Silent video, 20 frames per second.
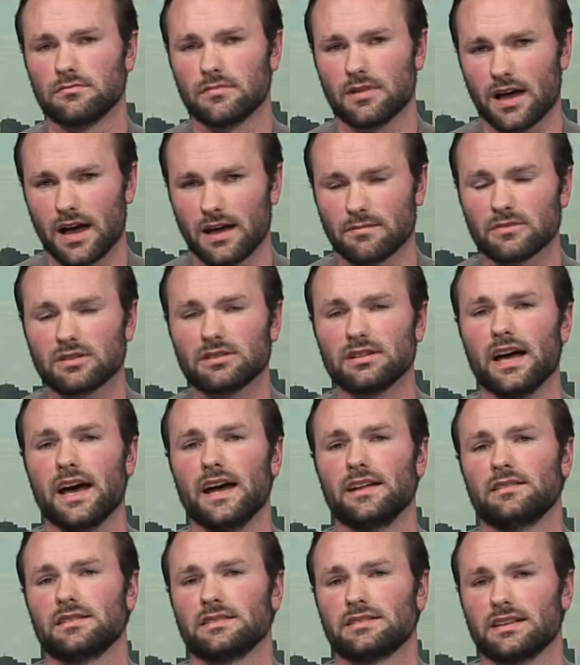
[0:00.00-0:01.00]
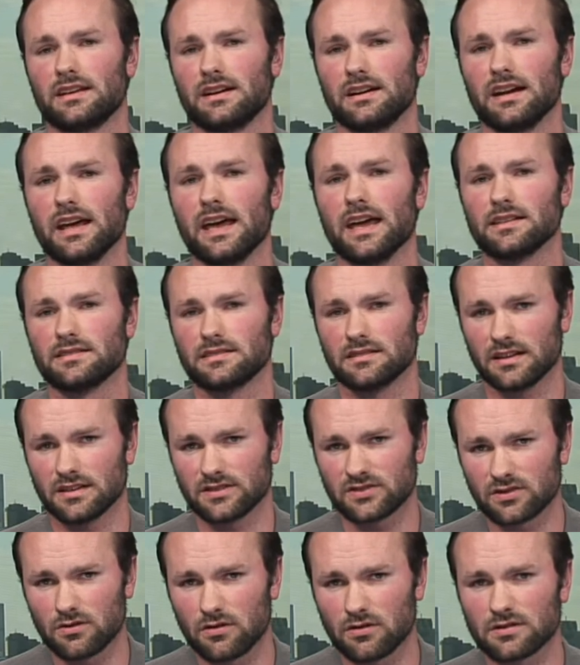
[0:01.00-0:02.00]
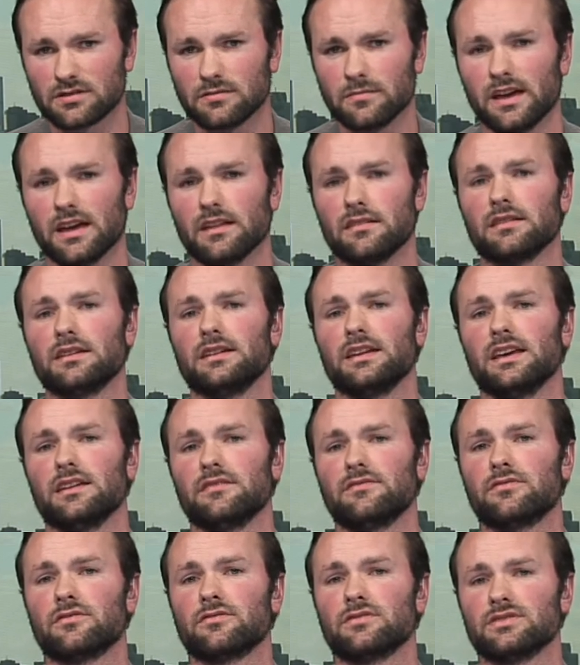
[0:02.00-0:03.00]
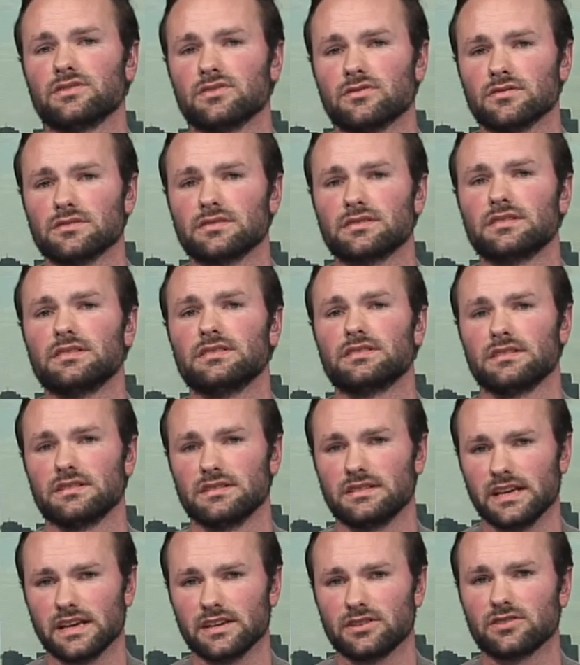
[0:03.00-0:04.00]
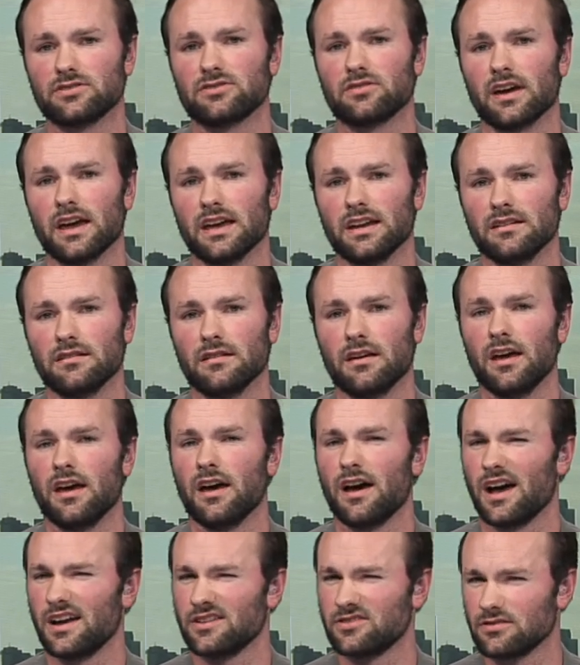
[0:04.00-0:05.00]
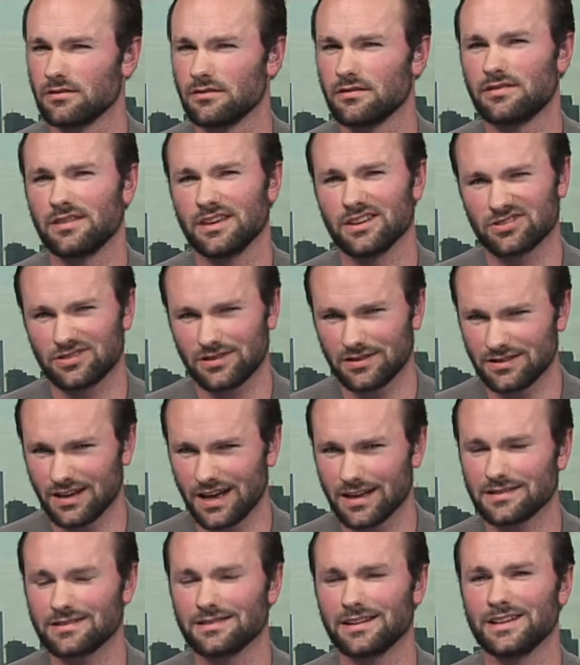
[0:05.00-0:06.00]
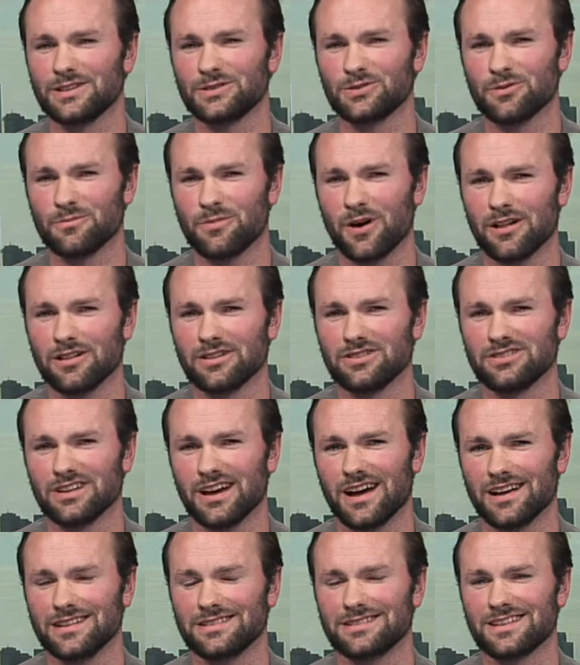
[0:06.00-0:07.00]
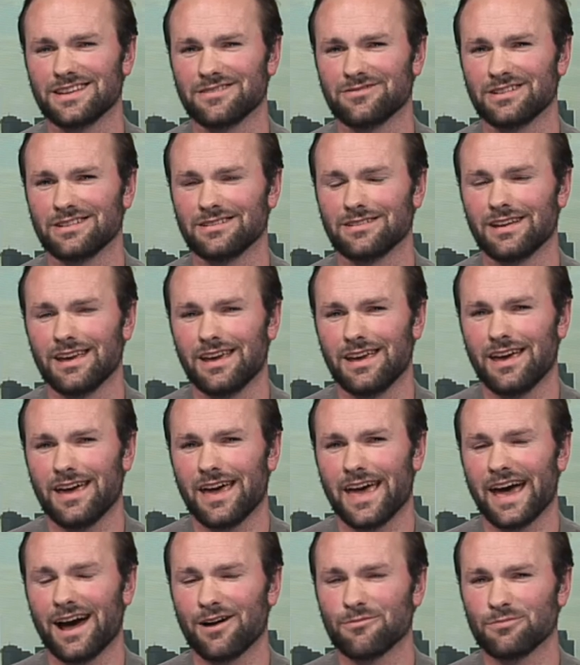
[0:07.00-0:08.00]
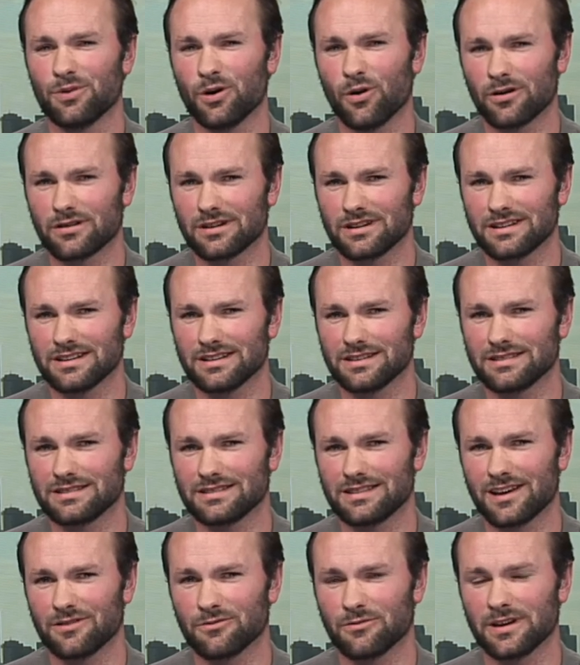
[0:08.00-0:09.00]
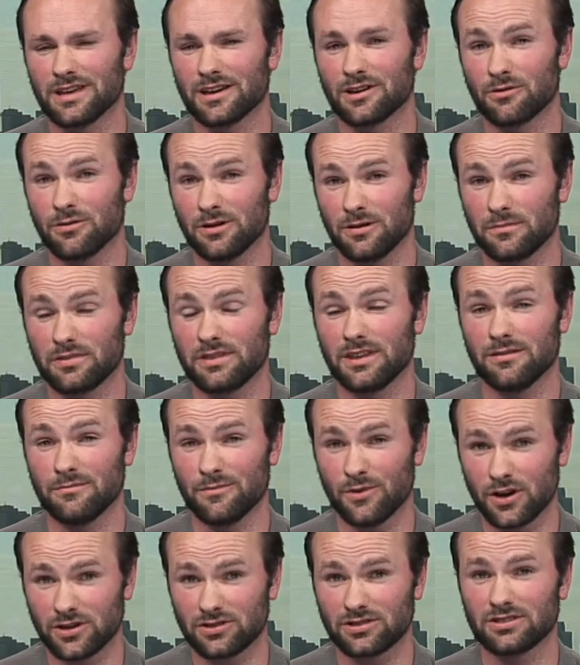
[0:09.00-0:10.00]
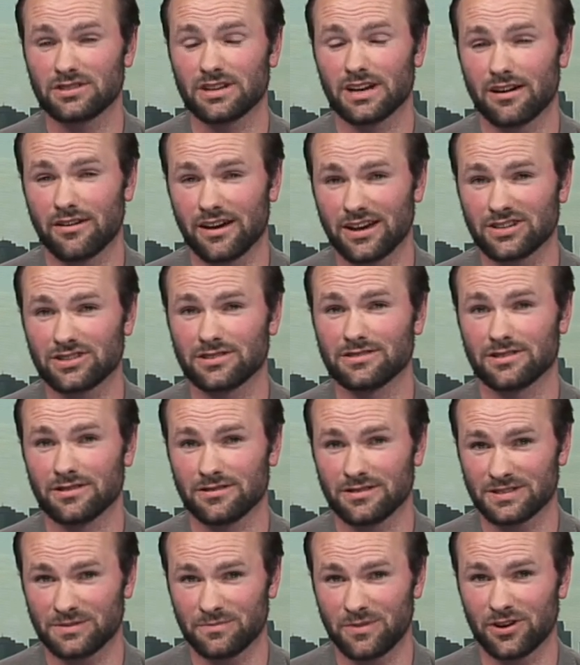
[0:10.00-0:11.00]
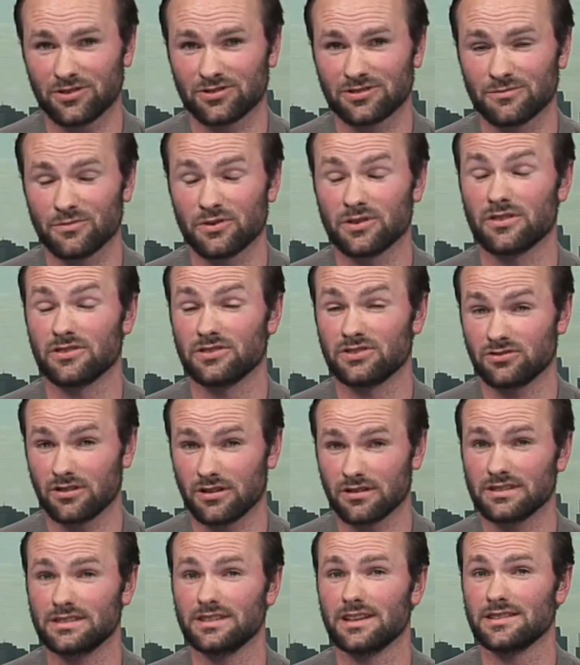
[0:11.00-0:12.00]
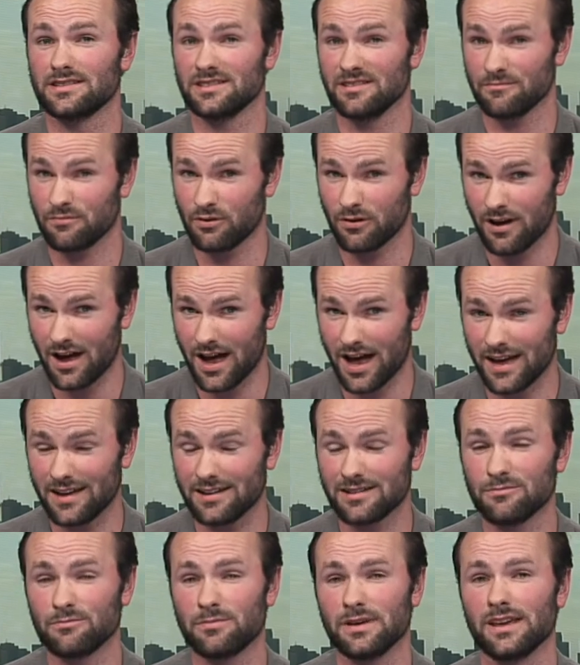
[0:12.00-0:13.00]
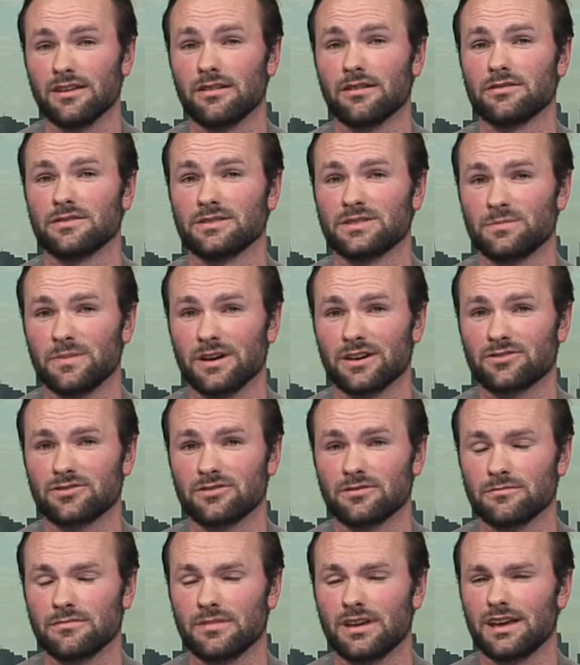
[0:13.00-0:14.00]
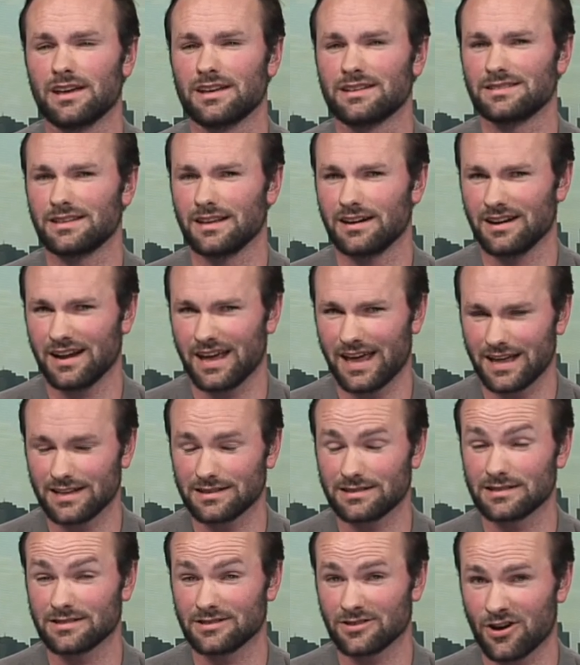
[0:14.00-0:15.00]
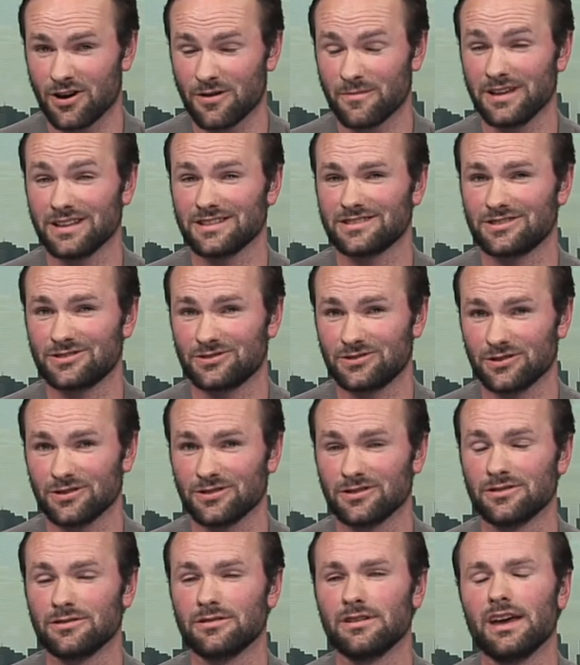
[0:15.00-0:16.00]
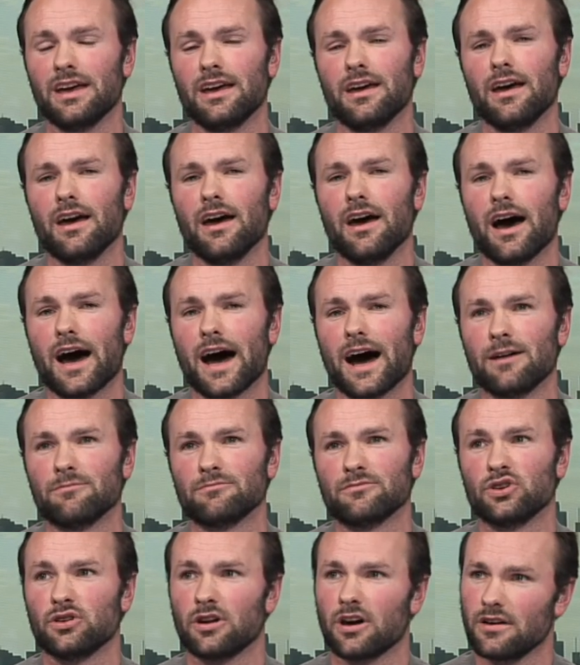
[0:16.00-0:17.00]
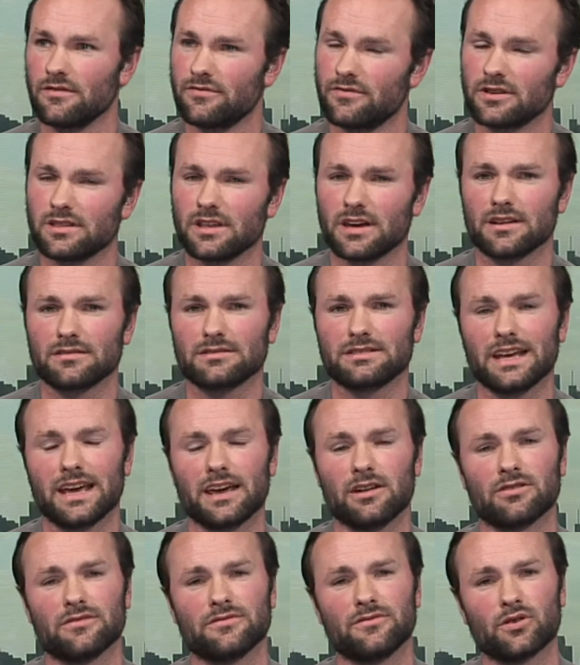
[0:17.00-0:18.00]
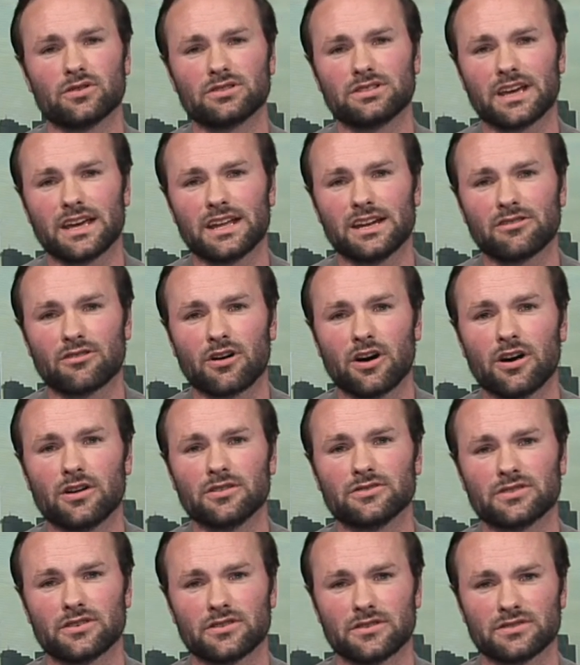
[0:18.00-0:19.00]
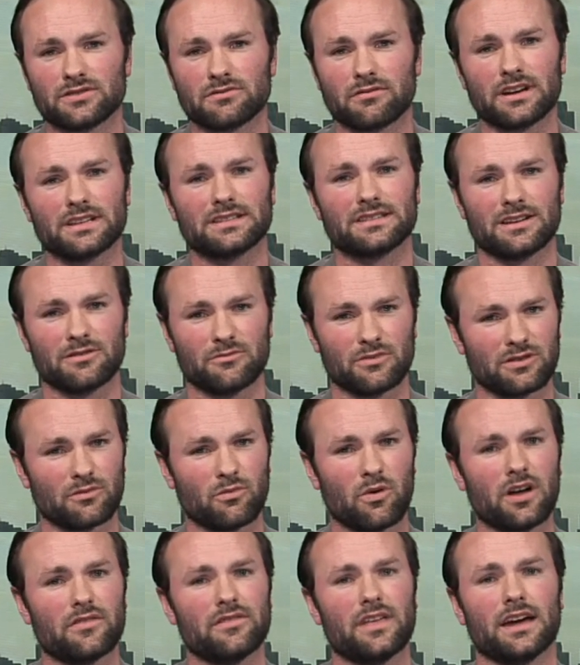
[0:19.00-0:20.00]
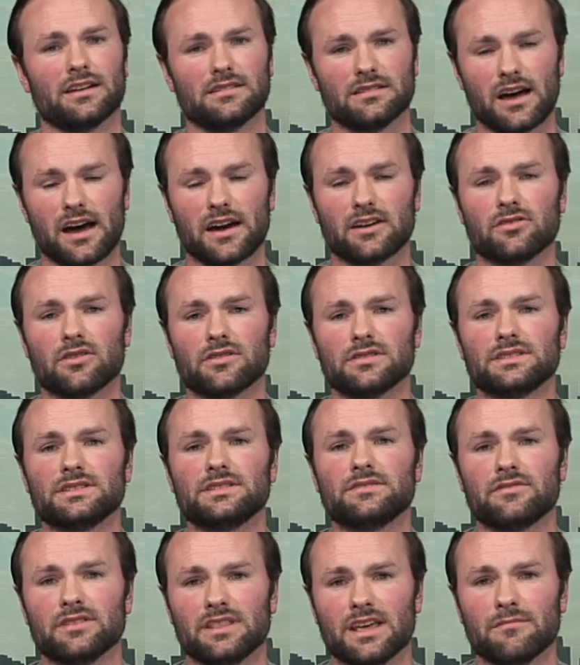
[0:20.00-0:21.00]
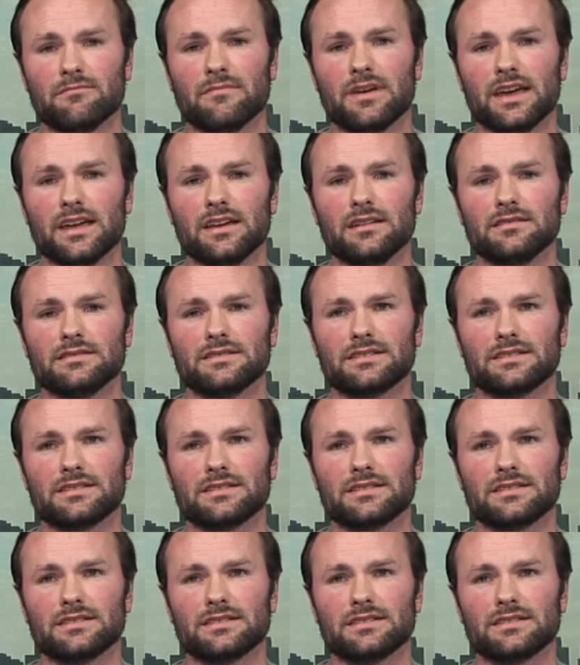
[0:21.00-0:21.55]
I'm glad that Senator Hanson has talked about the need for resources and teacher training. I do think she does need to apologise, given how important it is that we equip the emerging generations on the spectrum with a strong sense of pride in being on the spectrum. Senator Hanson's comments do, for the 10 or 14-year-old who's wrestling with what that diagnosis for them means,